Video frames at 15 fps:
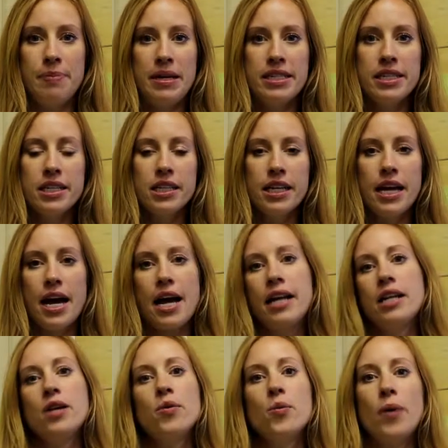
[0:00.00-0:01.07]
basically
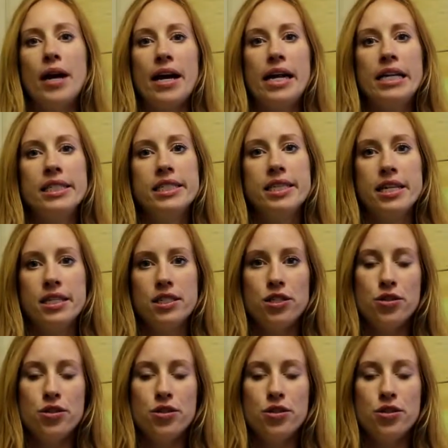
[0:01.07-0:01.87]
any ways that